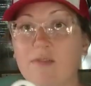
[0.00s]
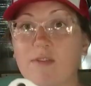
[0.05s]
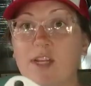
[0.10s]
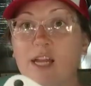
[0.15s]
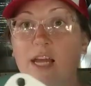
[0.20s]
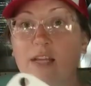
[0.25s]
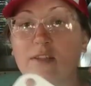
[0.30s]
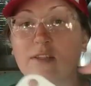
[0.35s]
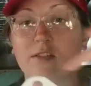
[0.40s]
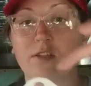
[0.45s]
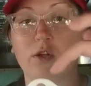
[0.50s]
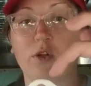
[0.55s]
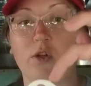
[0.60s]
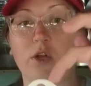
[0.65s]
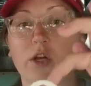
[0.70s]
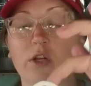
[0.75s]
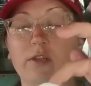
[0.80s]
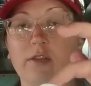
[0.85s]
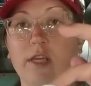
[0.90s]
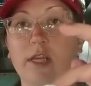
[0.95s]
it even has this little
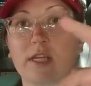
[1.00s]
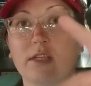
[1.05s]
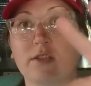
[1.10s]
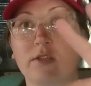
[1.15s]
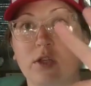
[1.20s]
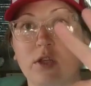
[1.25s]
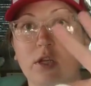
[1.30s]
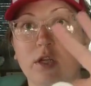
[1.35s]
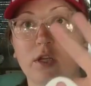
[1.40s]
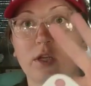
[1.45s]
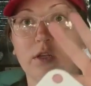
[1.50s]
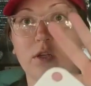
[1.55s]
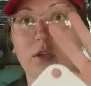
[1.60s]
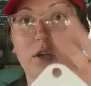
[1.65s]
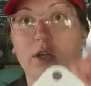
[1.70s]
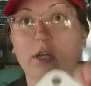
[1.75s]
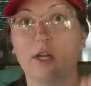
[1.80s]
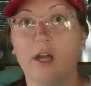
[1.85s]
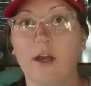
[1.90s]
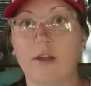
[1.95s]
hook thing so you can hook